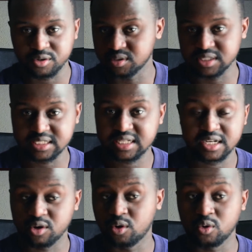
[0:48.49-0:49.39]
because that's
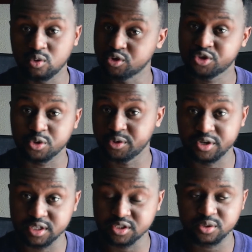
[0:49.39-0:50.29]
like a whole story
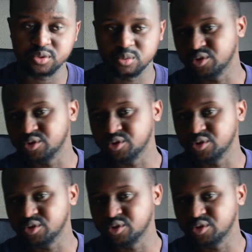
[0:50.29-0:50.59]
on its own.